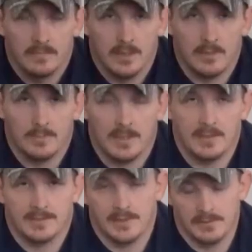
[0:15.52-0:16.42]
Hey
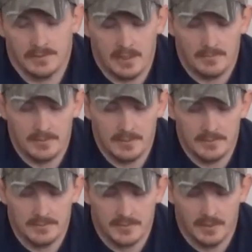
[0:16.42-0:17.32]
everybody, Southern Guy
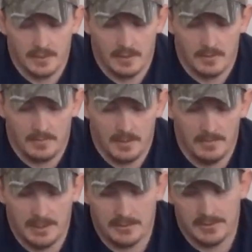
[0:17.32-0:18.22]
Reviews. I'm
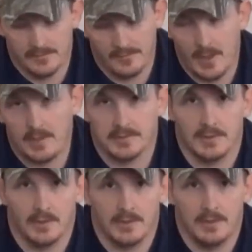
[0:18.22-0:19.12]
here with the fire starter